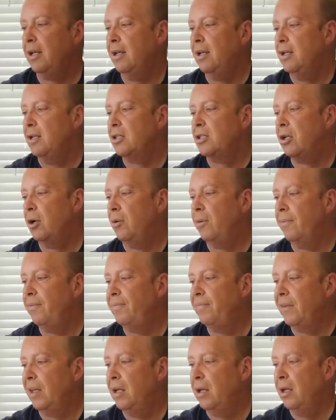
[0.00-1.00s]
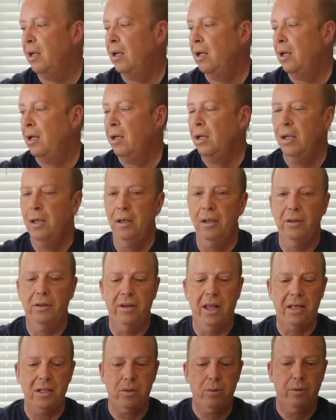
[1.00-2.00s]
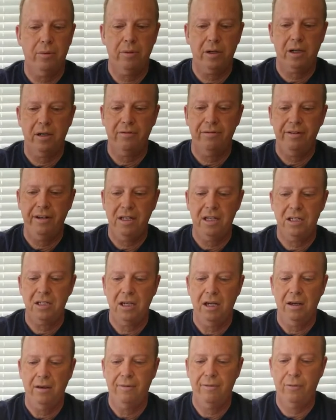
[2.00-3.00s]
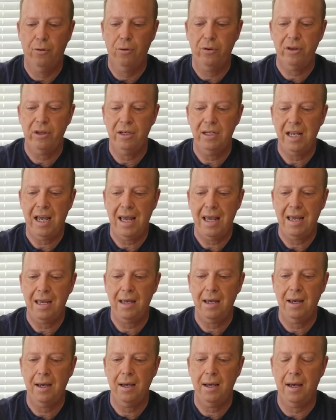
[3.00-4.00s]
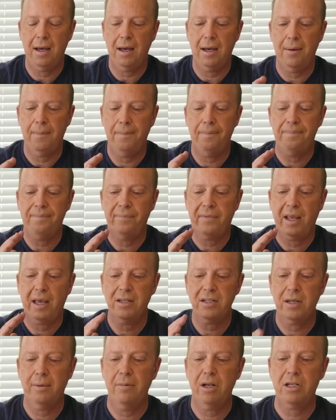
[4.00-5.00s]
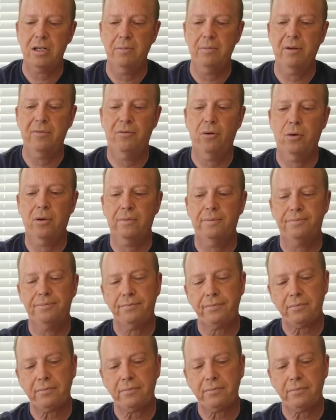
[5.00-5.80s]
So that's where we're going to finish for the day. As I mentioned before,